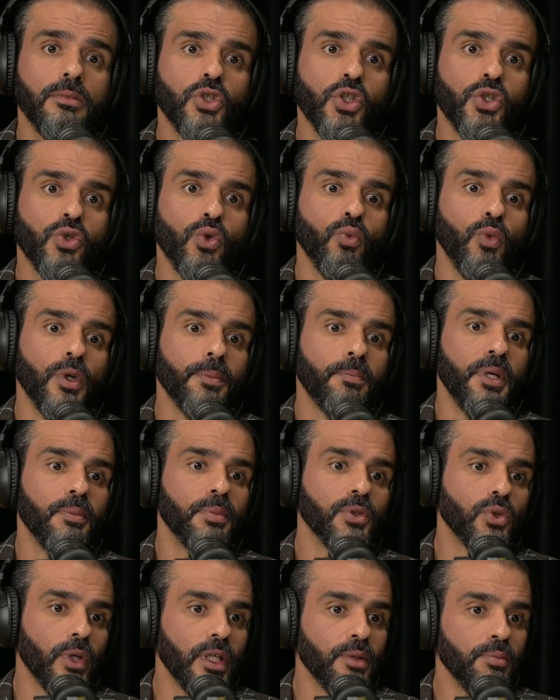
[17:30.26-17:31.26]
just don't want
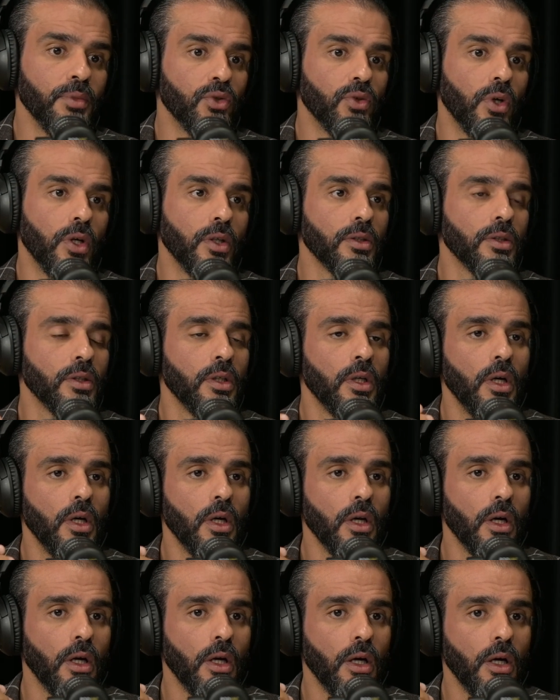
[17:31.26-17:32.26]
people to get me wrong.
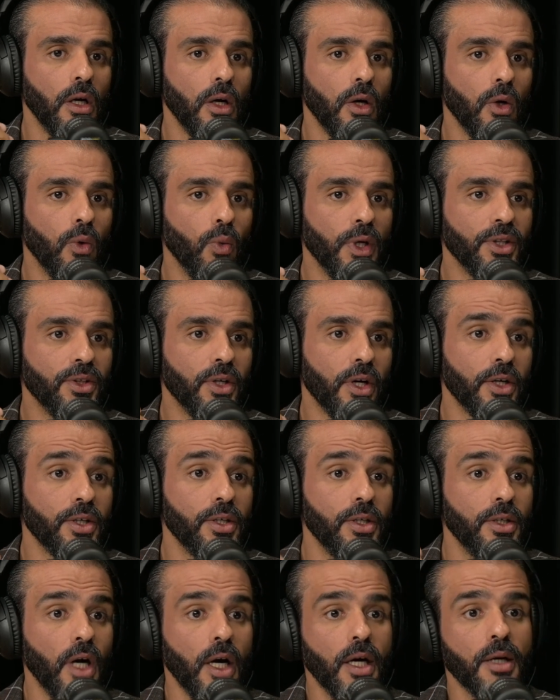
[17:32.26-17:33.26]
When there are
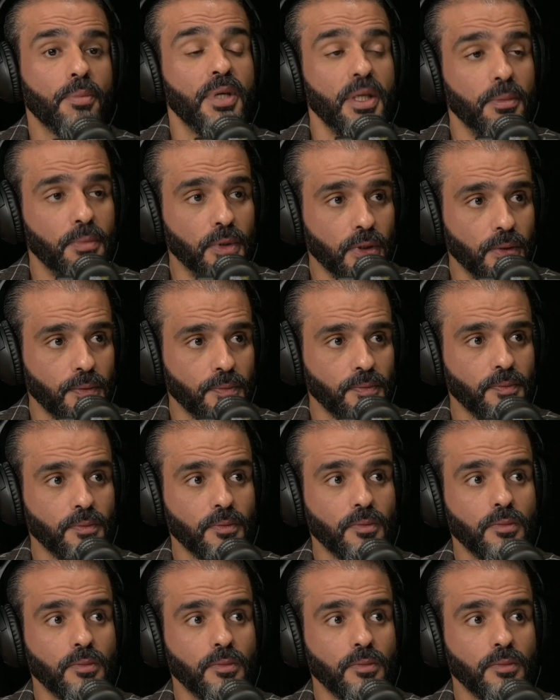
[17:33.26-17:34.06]
young people